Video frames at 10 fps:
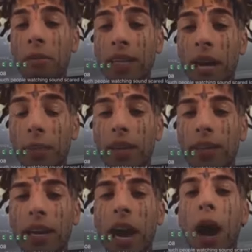giving me time to wait.
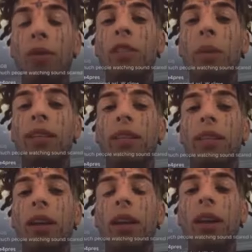What's your time
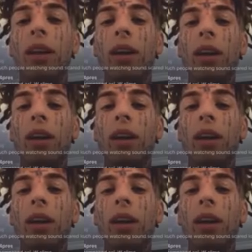like, bro?